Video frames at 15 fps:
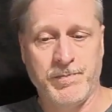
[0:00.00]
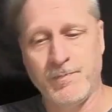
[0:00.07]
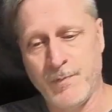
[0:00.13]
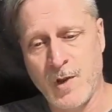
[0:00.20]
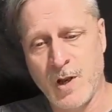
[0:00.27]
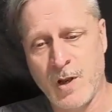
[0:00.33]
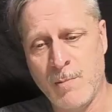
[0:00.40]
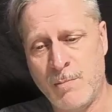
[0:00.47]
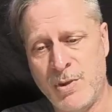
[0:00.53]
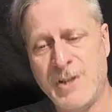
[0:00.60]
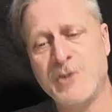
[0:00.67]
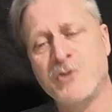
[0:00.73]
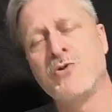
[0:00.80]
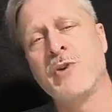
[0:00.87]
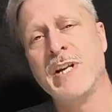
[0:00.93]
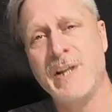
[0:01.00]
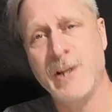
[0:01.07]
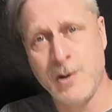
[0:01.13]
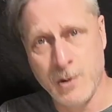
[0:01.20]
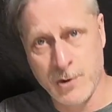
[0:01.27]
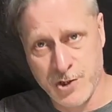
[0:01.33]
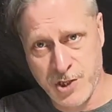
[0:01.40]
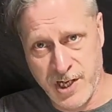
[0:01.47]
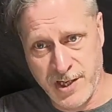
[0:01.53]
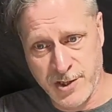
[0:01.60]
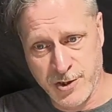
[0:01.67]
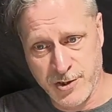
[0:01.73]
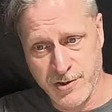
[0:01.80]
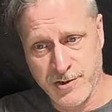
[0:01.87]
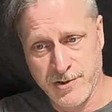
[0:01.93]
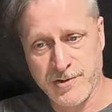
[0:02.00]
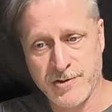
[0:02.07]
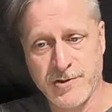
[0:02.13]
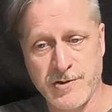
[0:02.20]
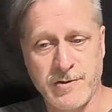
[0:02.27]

but in trade negotiations,